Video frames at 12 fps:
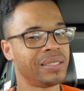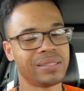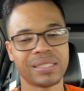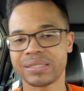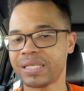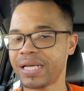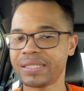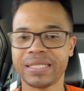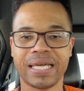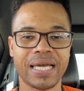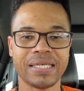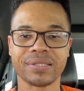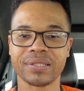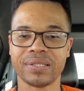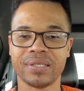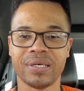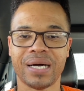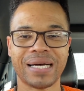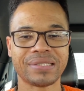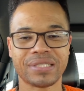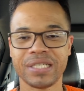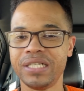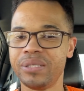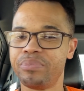That's not the case. I
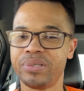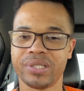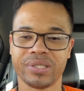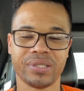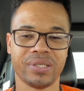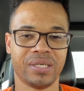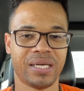seen the builder.